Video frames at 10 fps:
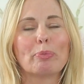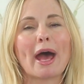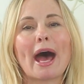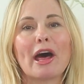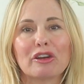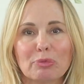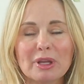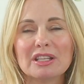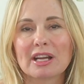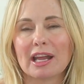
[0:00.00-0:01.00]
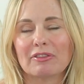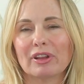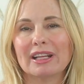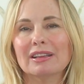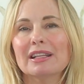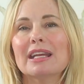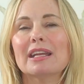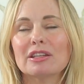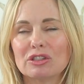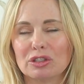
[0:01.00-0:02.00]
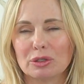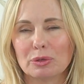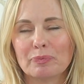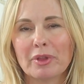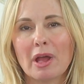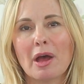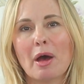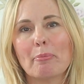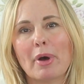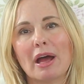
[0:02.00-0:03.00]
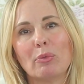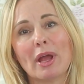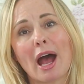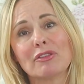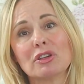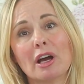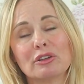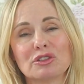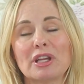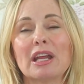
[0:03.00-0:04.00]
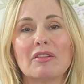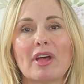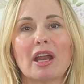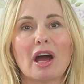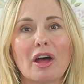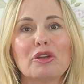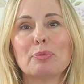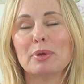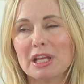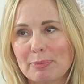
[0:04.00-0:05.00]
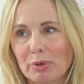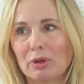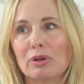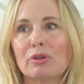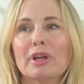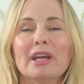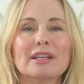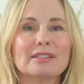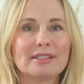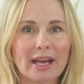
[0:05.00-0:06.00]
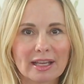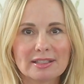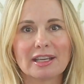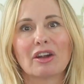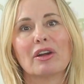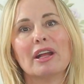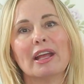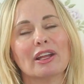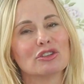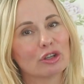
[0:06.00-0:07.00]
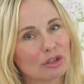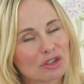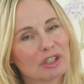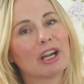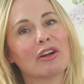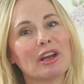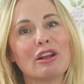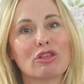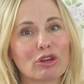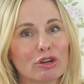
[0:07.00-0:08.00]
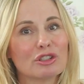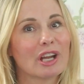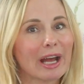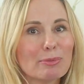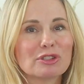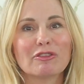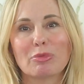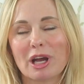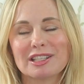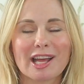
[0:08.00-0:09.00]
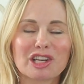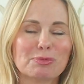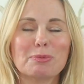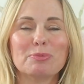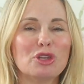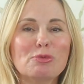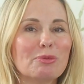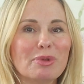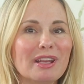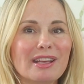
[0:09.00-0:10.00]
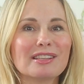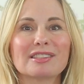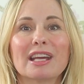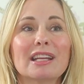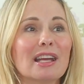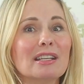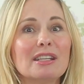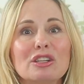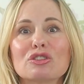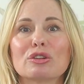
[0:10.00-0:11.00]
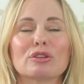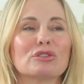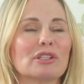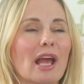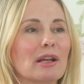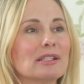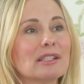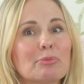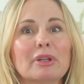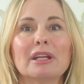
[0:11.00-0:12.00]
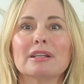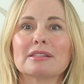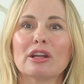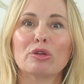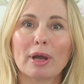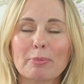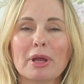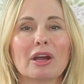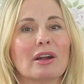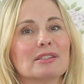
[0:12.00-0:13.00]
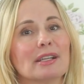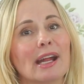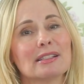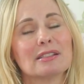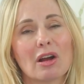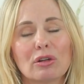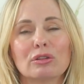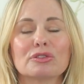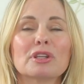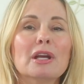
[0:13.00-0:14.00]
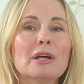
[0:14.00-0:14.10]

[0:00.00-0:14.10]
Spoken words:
pattern we kind of like lean into. But we have to understand that other people, secondary and tertiary, third types of attachment human beings like teachers and siblings and grandparents and aunts and uncles,